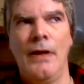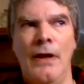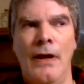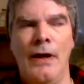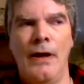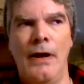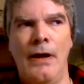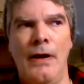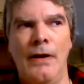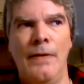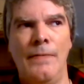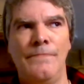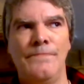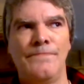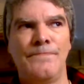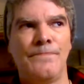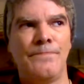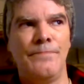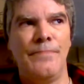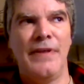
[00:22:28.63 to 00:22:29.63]

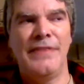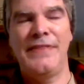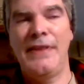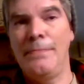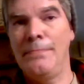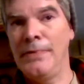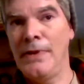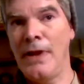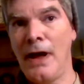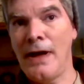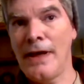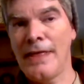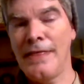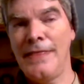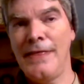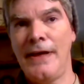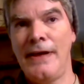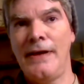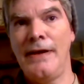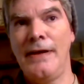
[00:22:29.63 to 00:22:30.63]
but they block
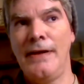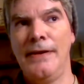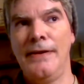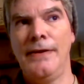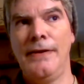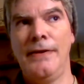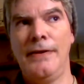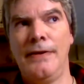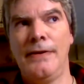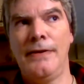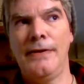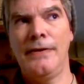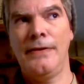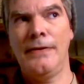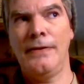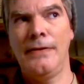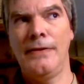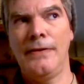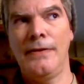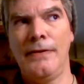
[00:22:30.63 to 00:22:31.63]
that
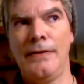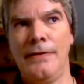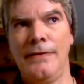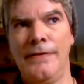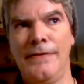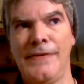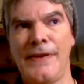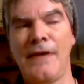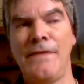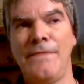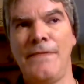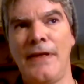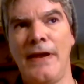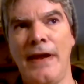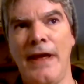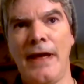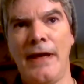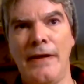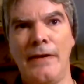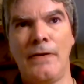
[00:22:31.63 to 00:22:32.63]
stuff that I
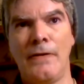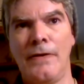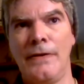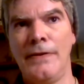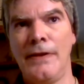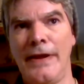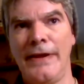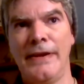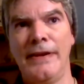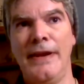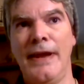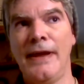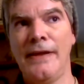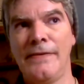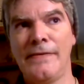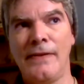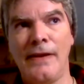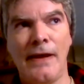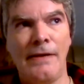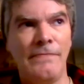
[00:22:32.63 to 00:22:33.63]
had on, like
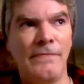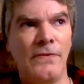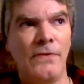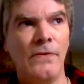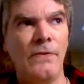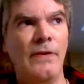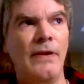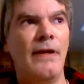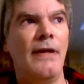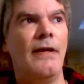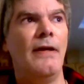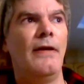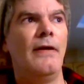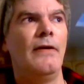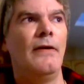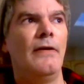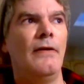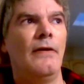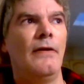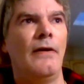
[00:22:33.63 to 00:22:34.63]
Next Level.
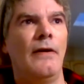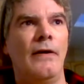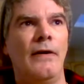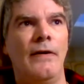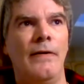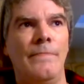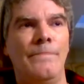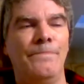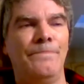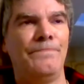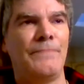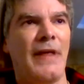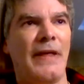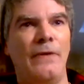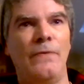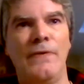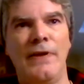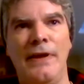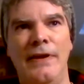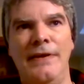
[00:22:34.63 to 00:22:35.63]
I
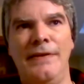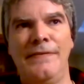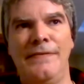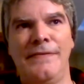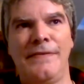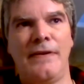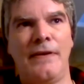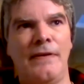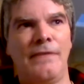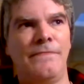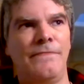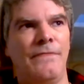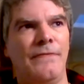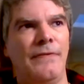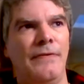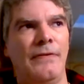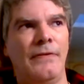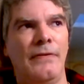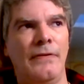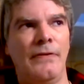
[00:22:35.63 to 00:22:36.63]
don't get his stuff,
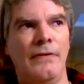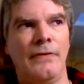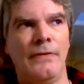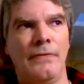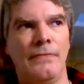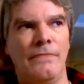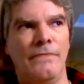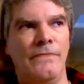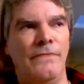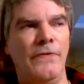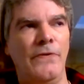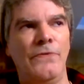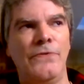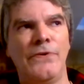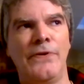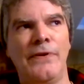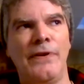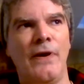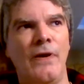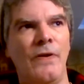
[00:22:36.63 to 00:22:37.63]
and
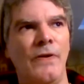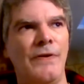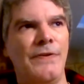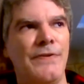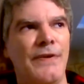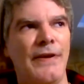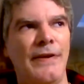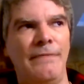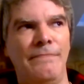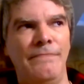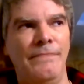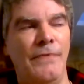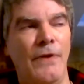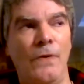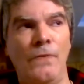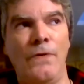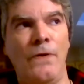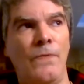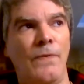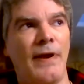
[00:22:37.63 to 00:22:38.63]
Future Knowledge. I
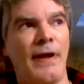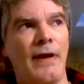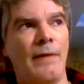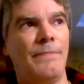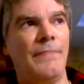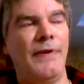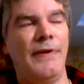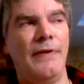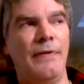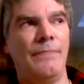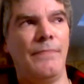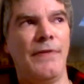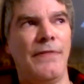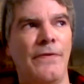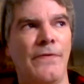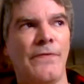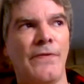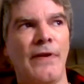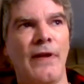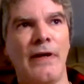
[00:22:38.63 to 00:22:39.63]
don't know what happened to him, but
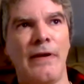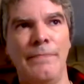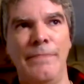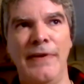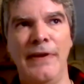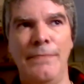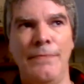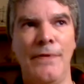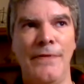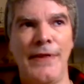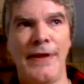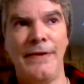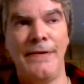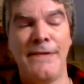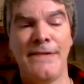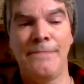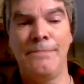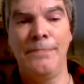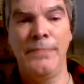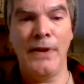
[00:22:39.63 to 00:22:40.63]
there's a lot of people they
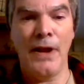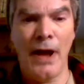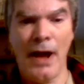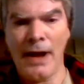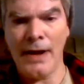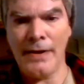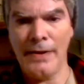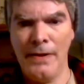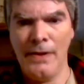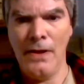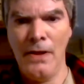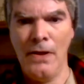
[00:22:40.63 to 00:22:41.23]
just block,